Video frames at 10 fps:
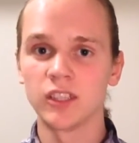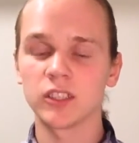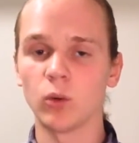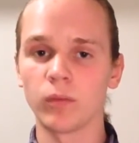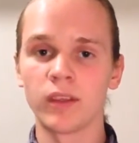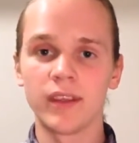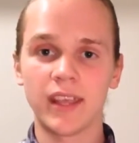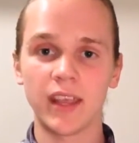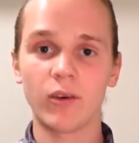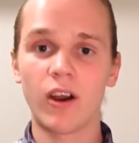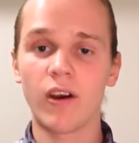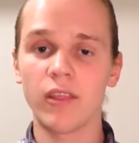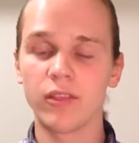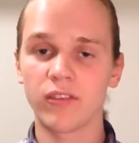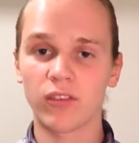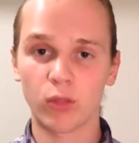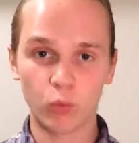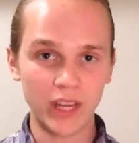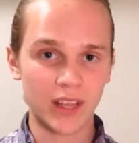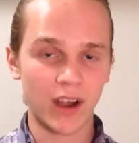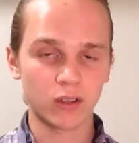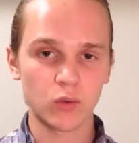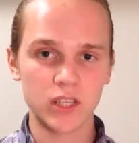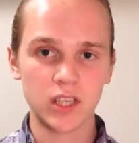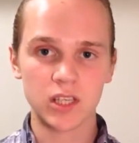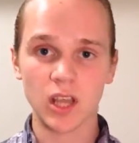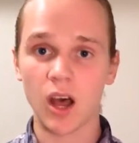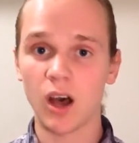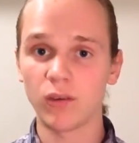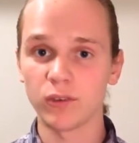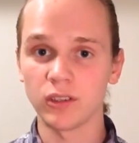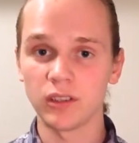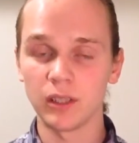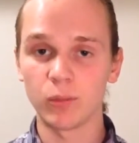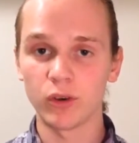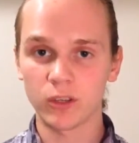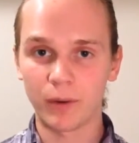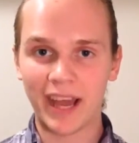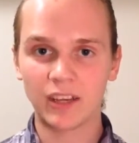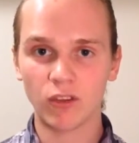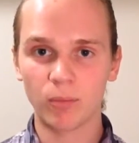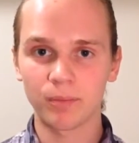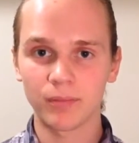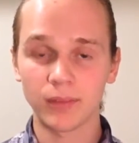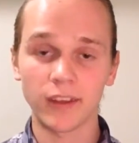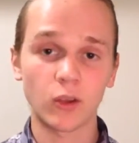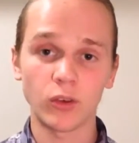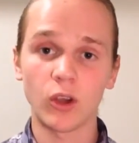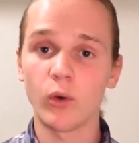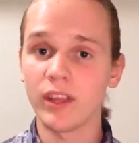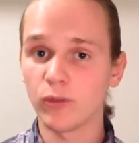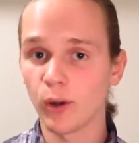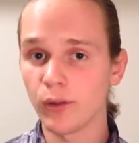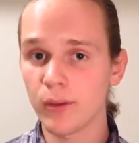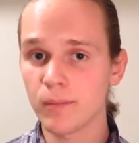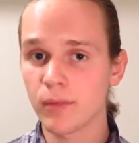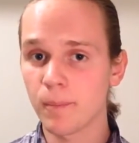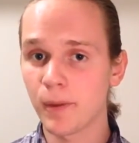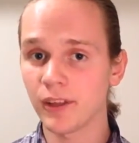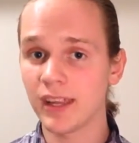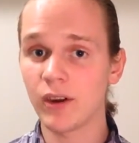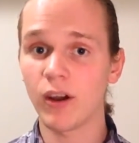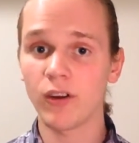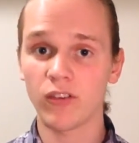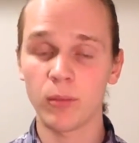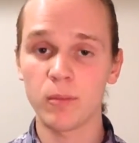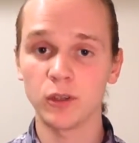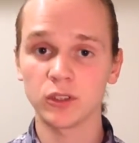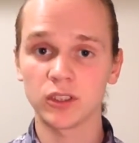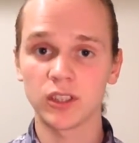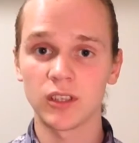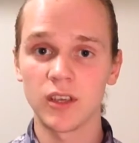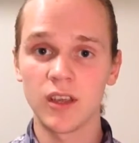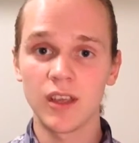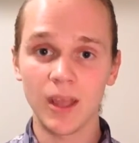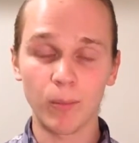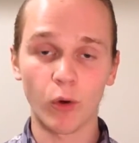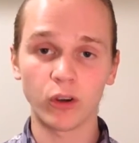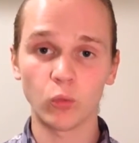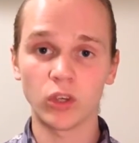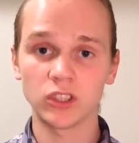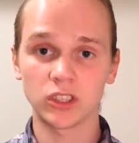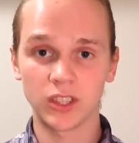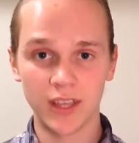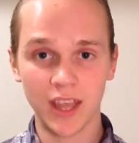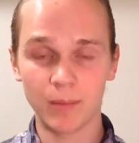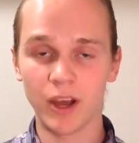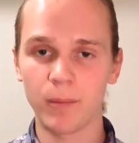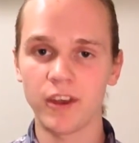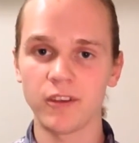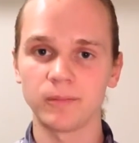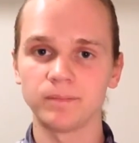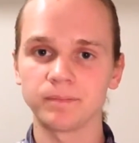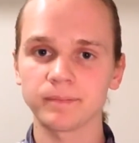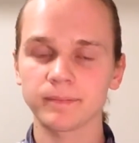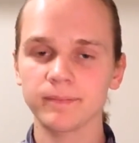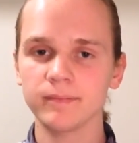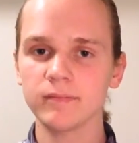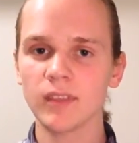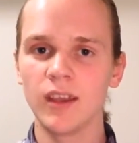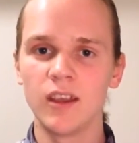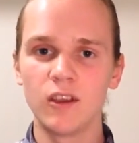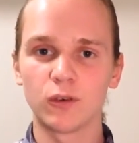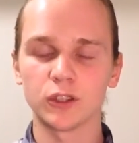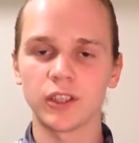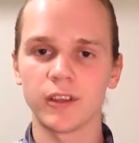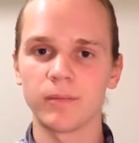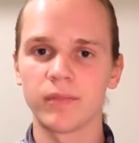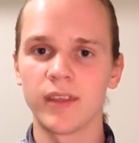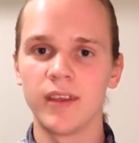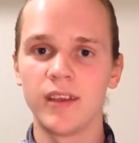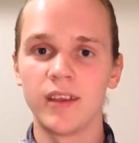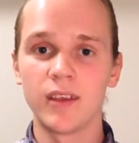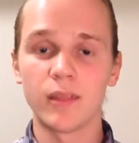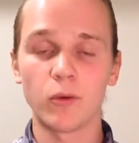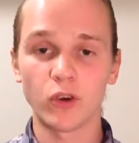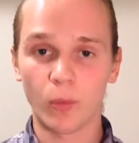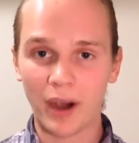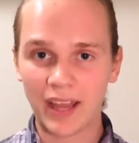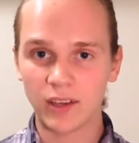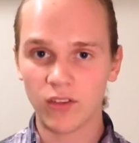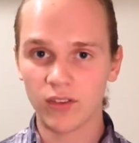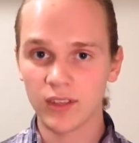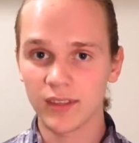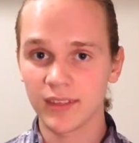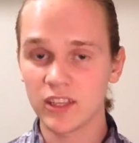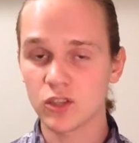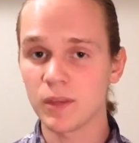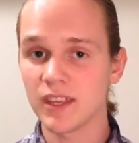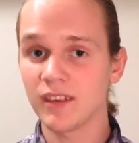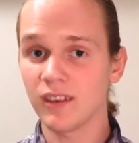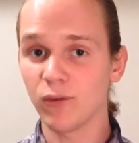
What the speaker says: So here are three characteristics of a deliberate practice. I'm not going to go into all of them, but here are some of the most important ones, in my opinion. Firstly, your practice needs to be